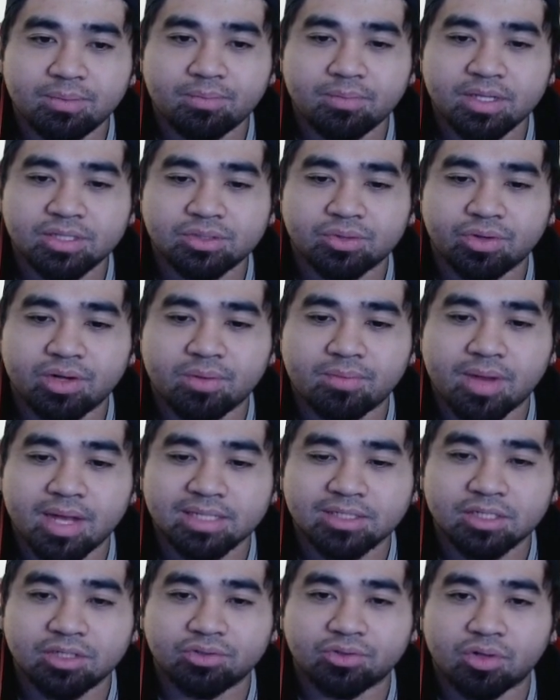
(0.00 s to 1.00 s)
Destroy the
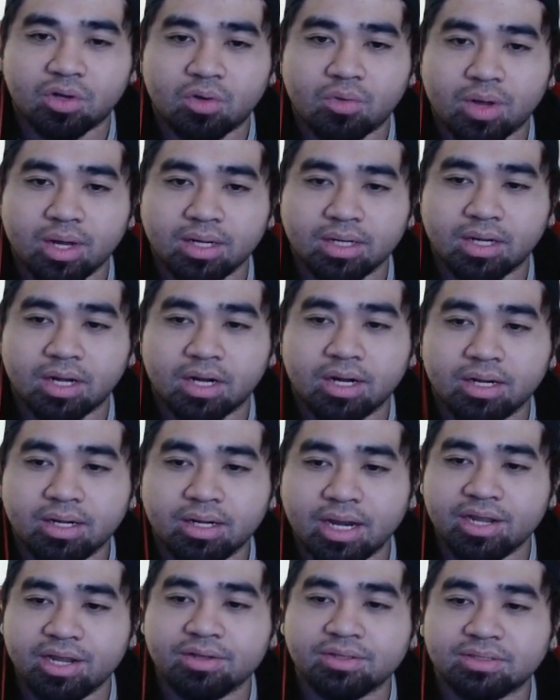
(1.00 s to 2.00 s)
monster, draw 1 card,
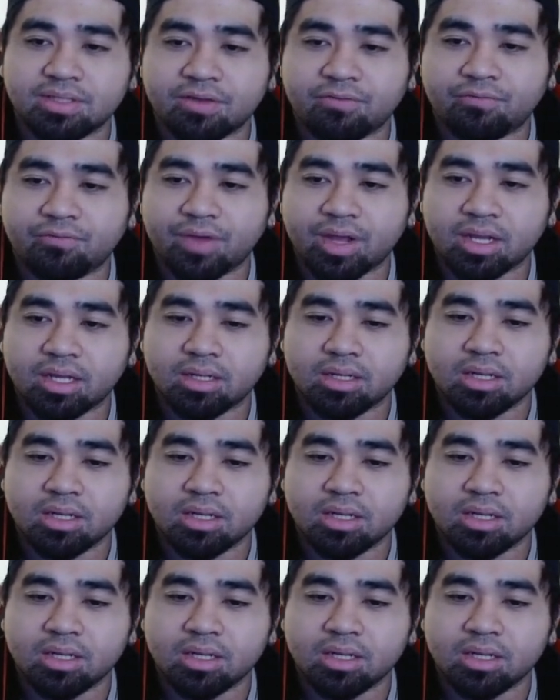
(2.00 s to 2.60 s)
and use the effect